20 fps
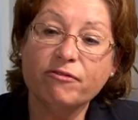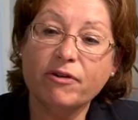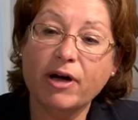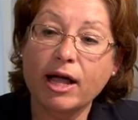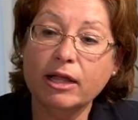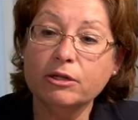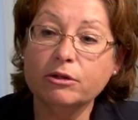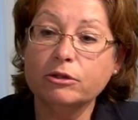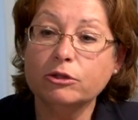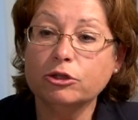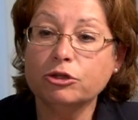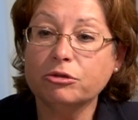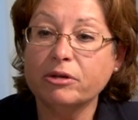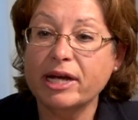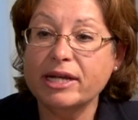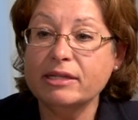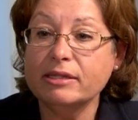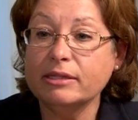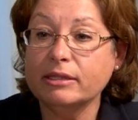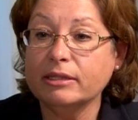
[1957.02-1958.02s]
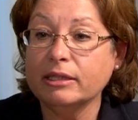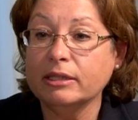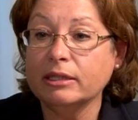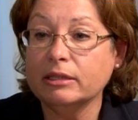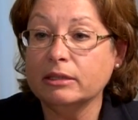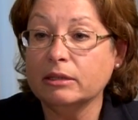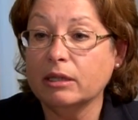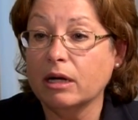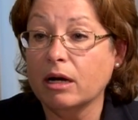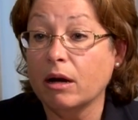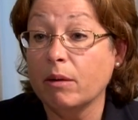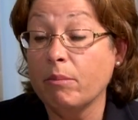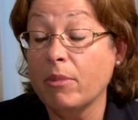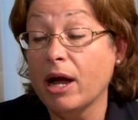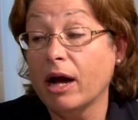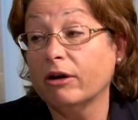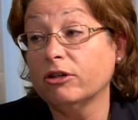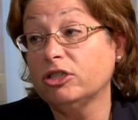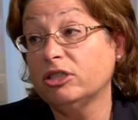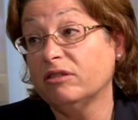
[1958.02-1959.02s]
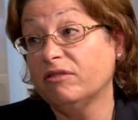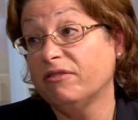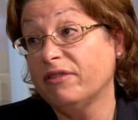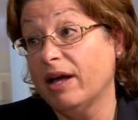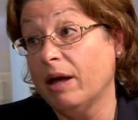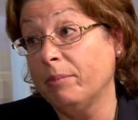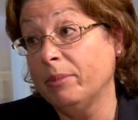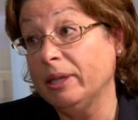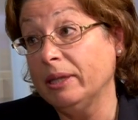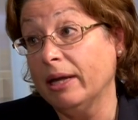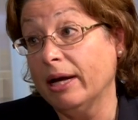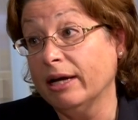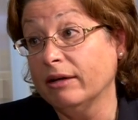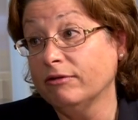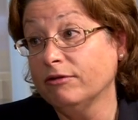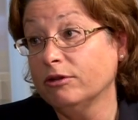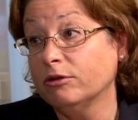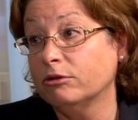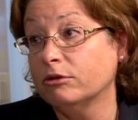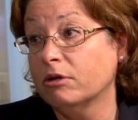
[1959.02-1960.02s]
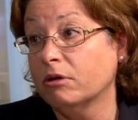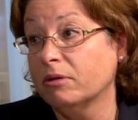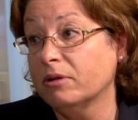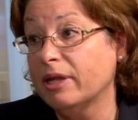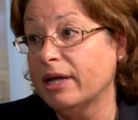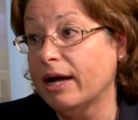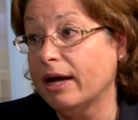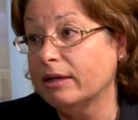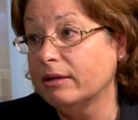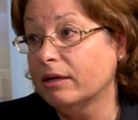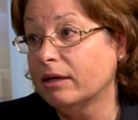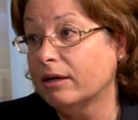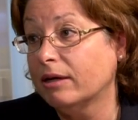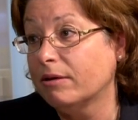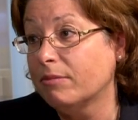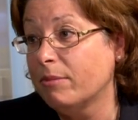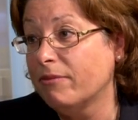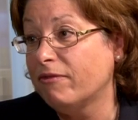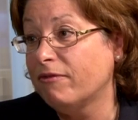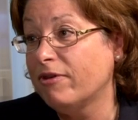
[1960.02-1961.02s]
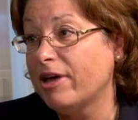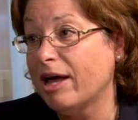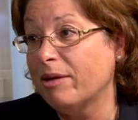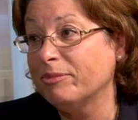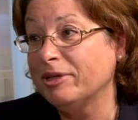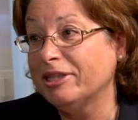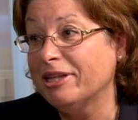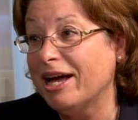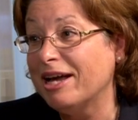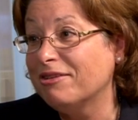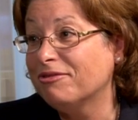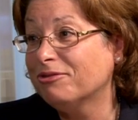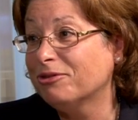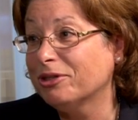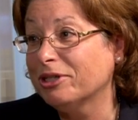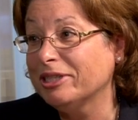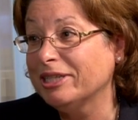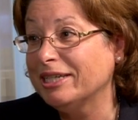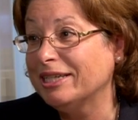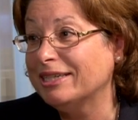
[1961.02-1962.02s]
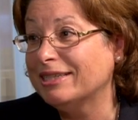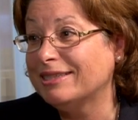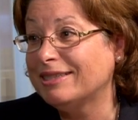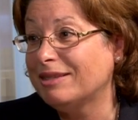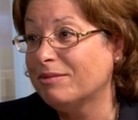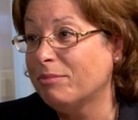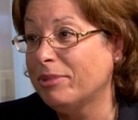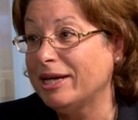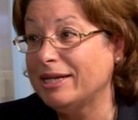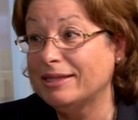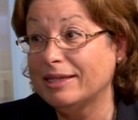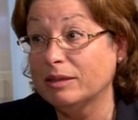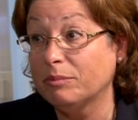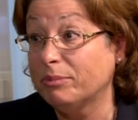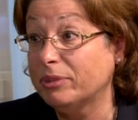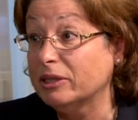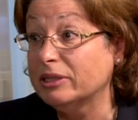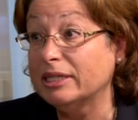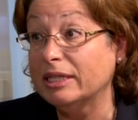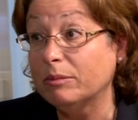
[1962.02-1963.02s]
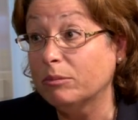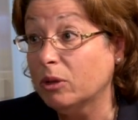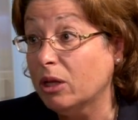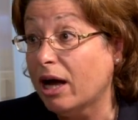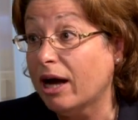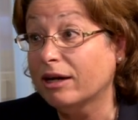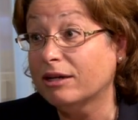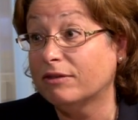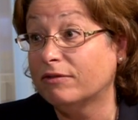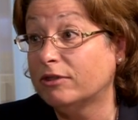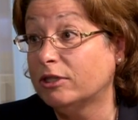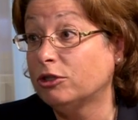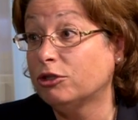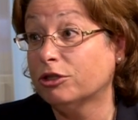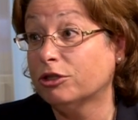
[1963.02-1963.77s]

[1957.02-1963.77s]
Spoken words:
follow the trends in marriage and family life. You know that family life really is the basic building block of the